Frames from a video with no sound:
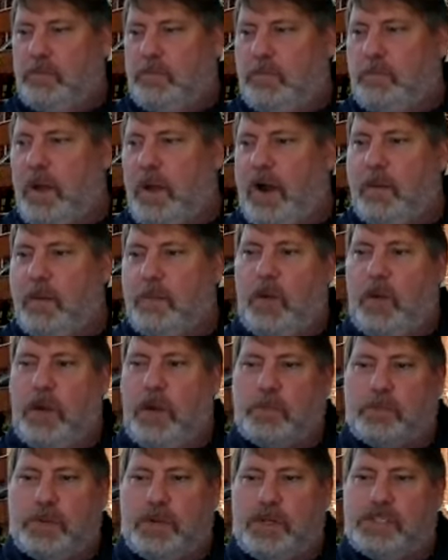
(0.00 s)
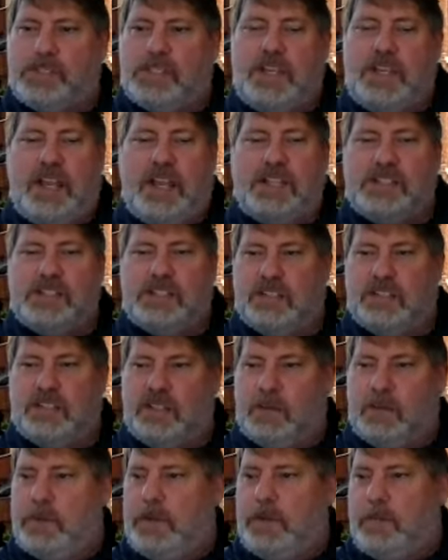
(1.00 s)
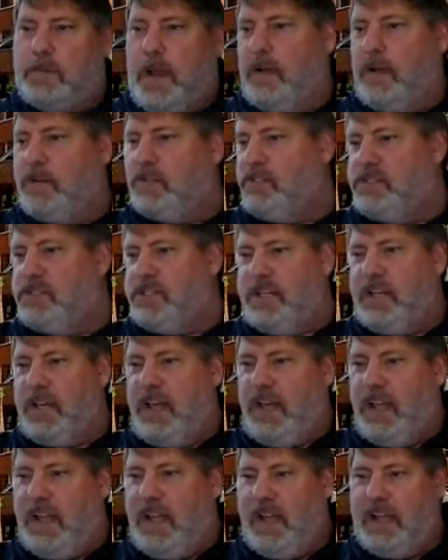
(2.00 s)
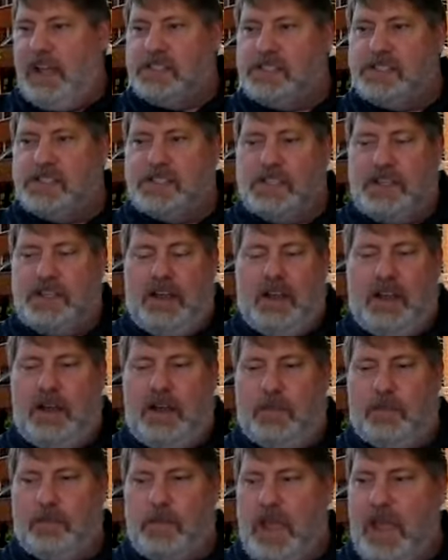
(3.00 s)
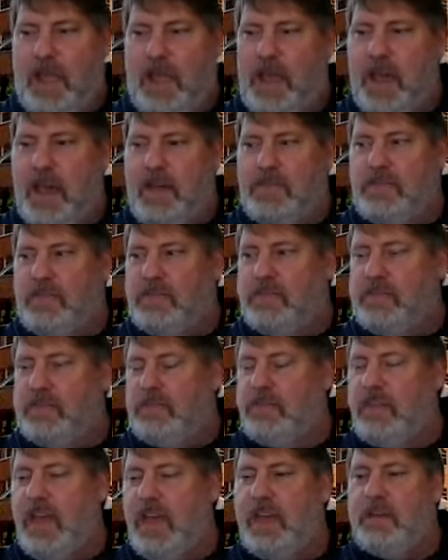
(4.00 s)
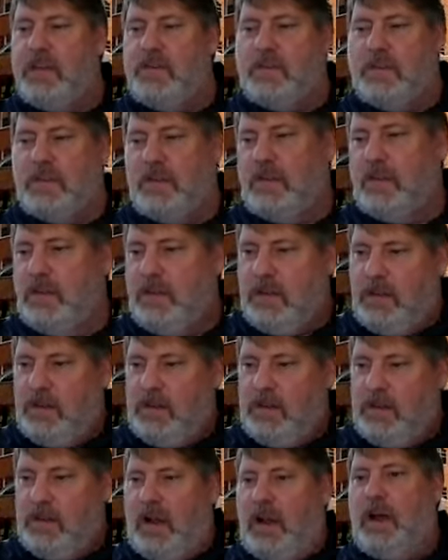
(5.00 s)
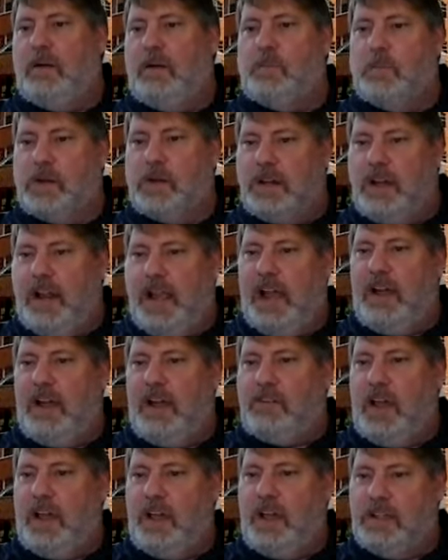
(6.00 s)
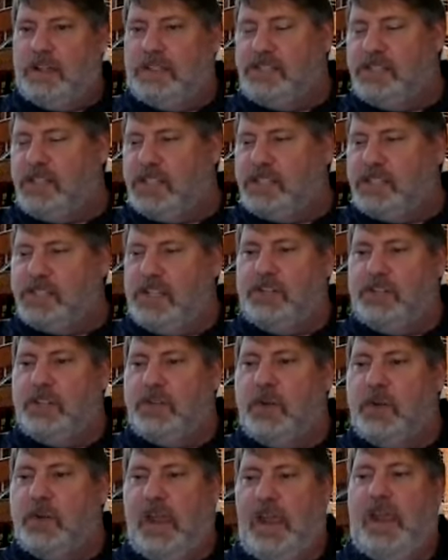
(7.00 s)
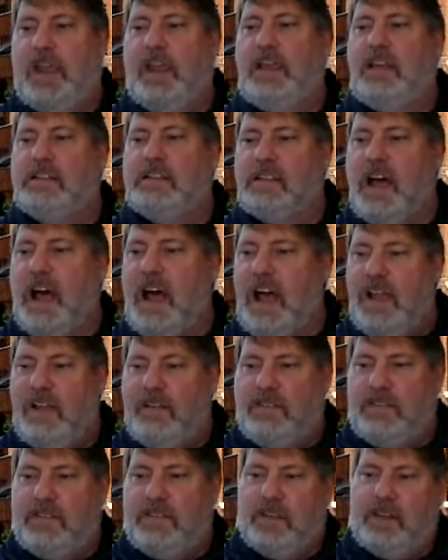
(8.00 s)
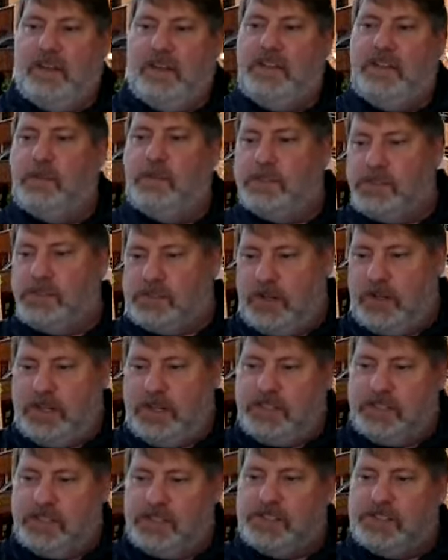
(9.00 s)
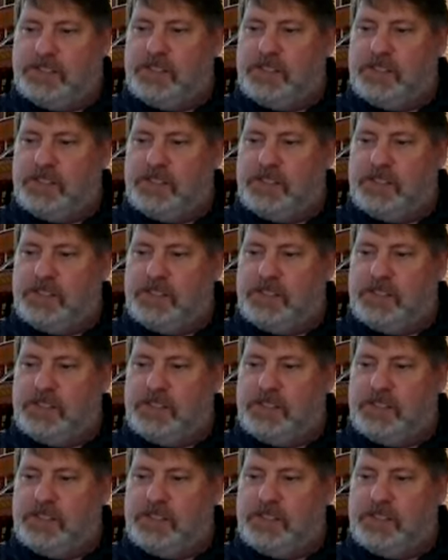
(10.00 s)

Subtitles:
PowerPoint presentation, a little bit about GIS, and then we're going to have Jesse do a live demonstration.